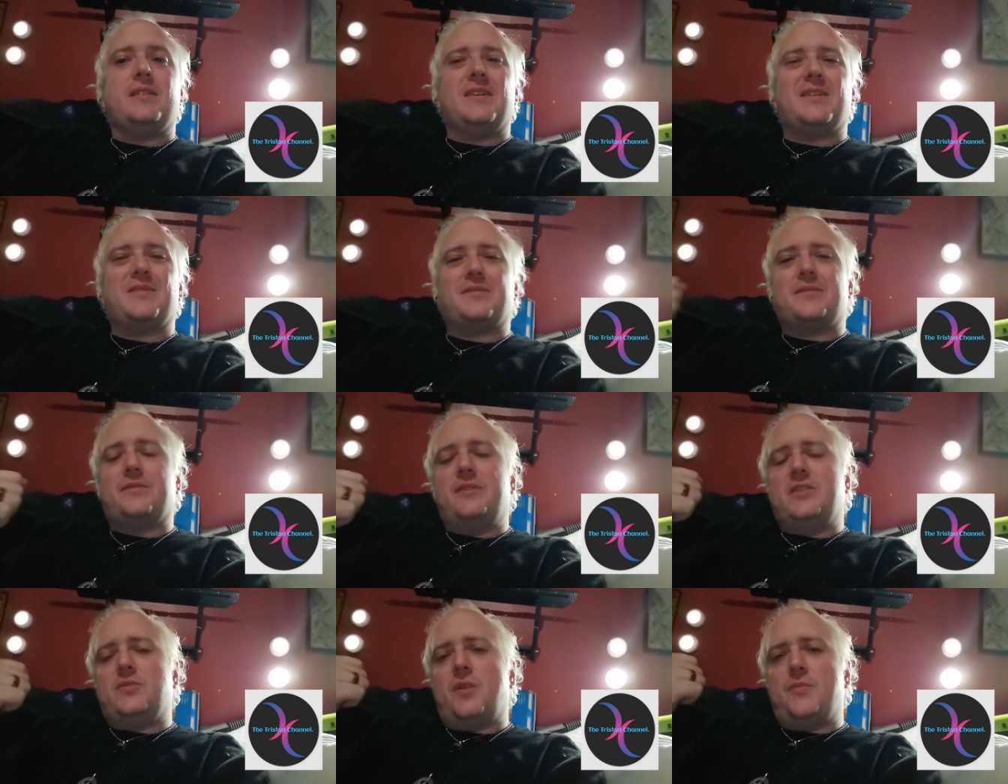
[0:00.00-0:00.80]
Now,
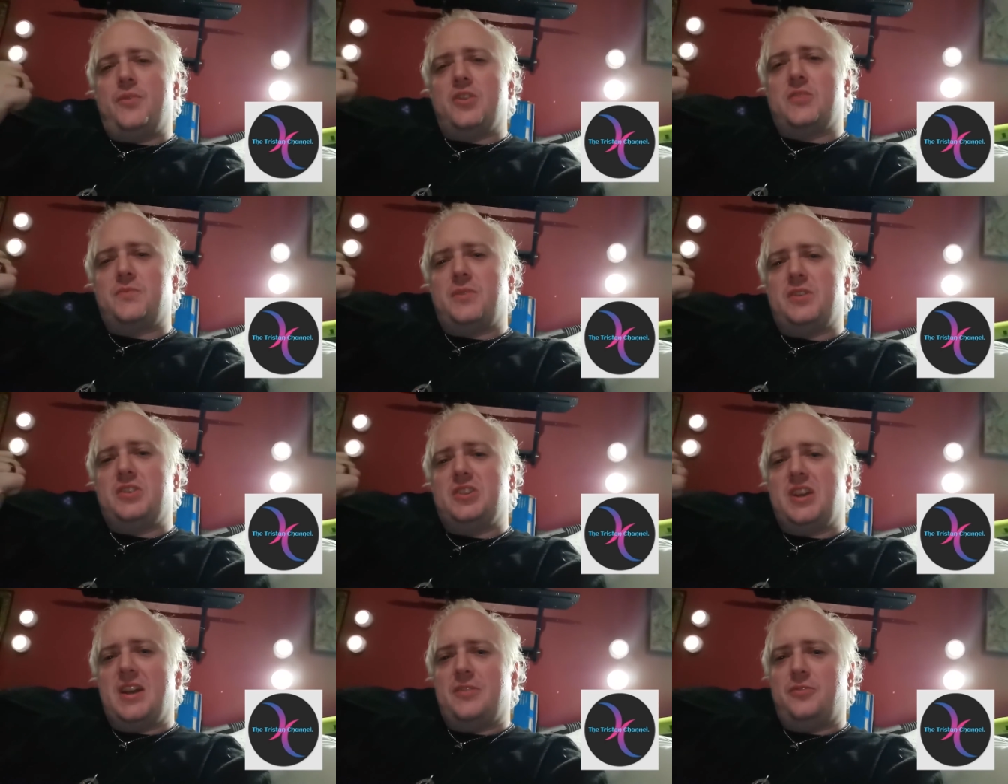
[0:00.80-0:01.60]
the reason why I'm pushing my
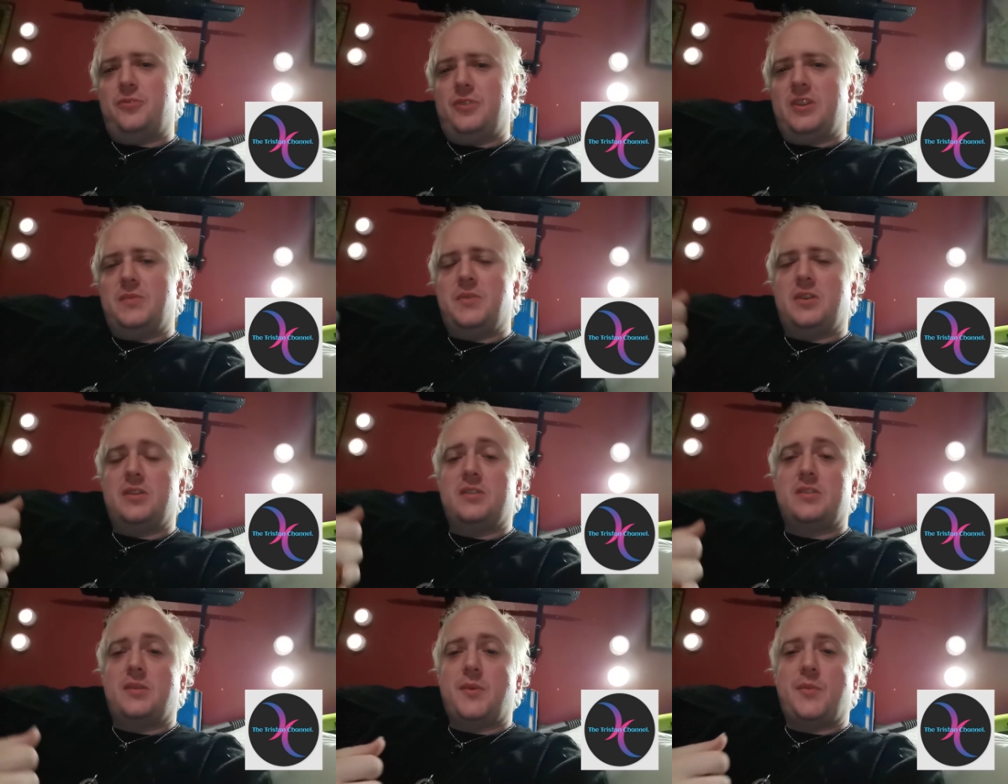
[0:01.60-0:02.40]
channel is
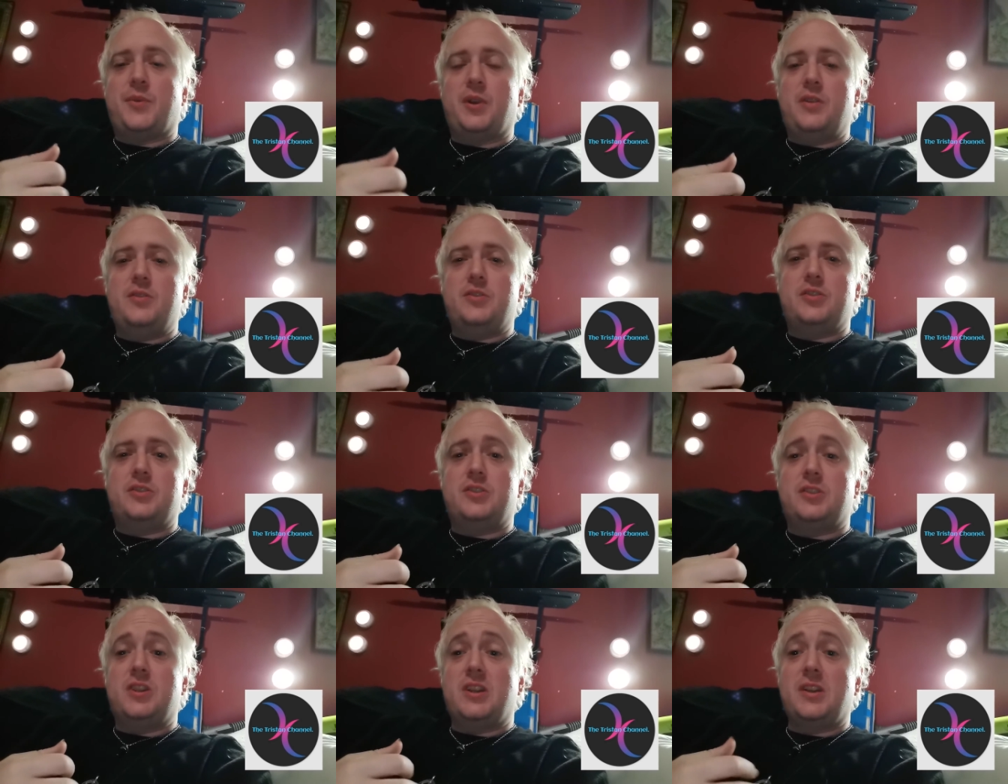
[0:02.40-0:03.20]
because I'm
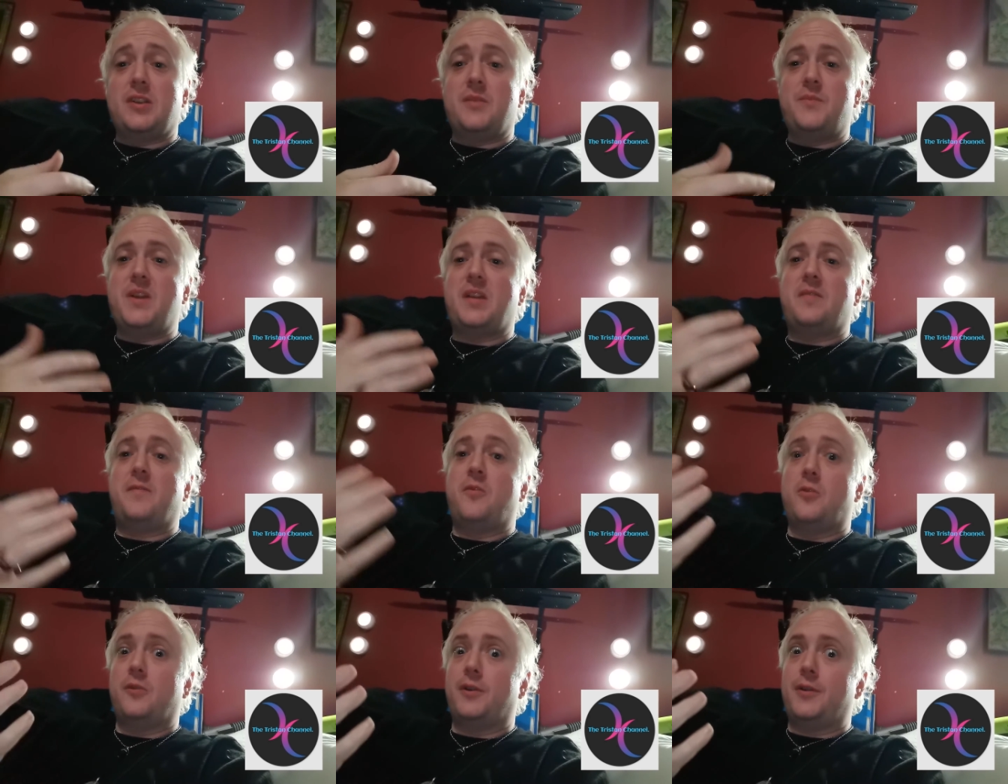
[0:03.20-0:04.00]
approaching the big
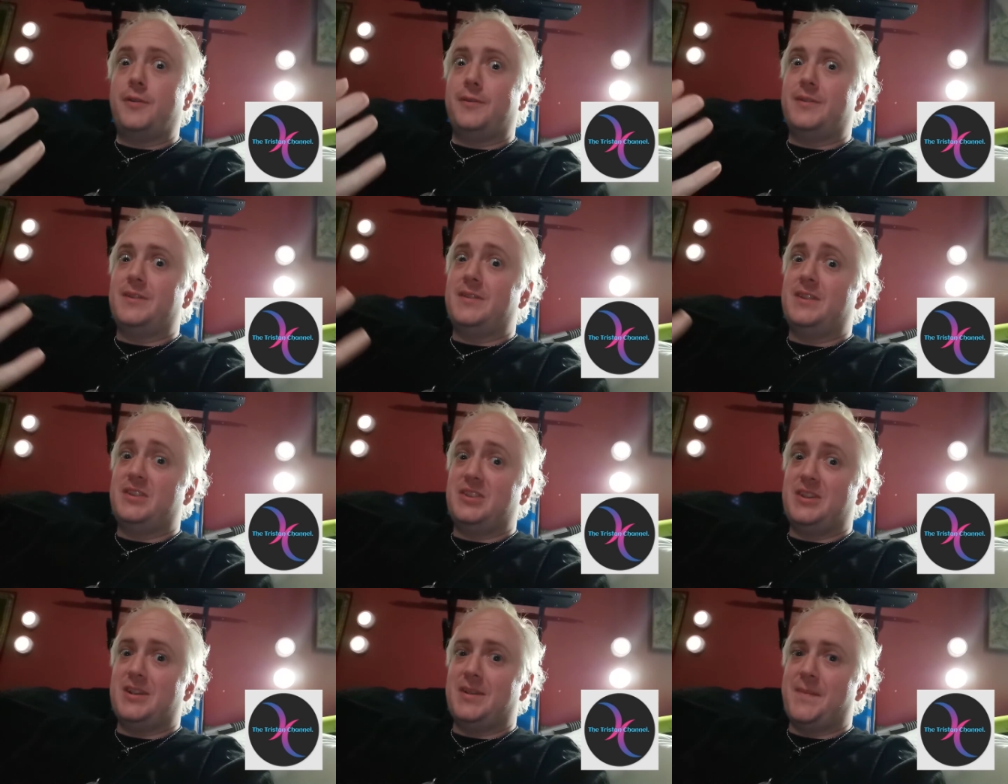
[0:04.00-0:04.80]
4-0
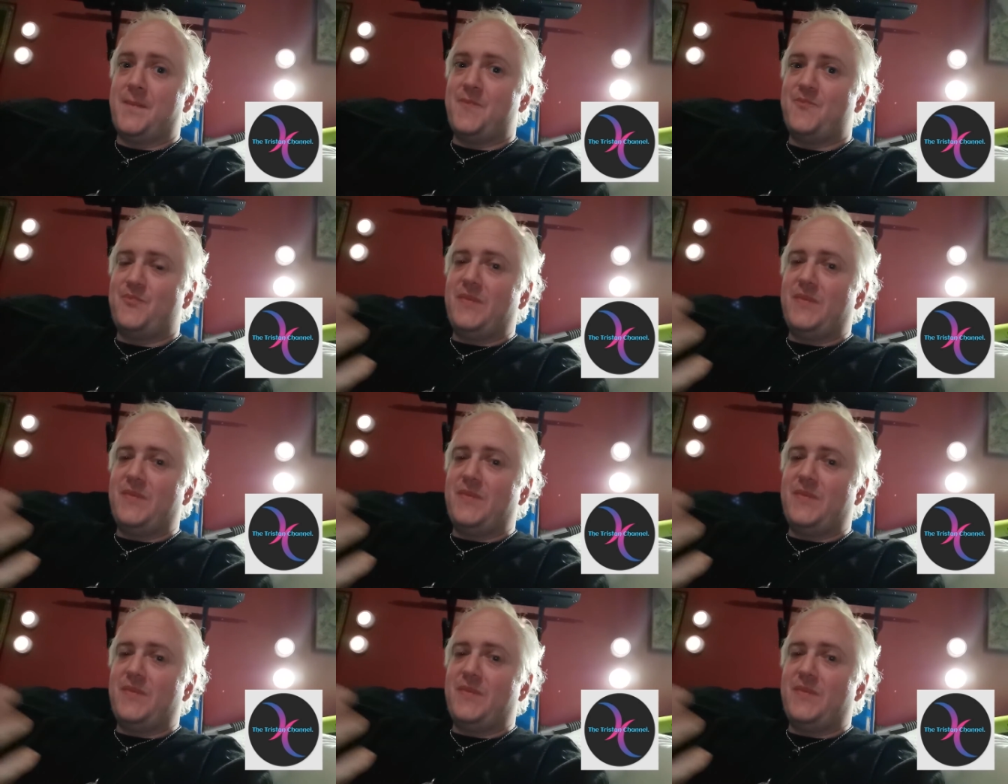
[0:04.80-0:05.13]
this year.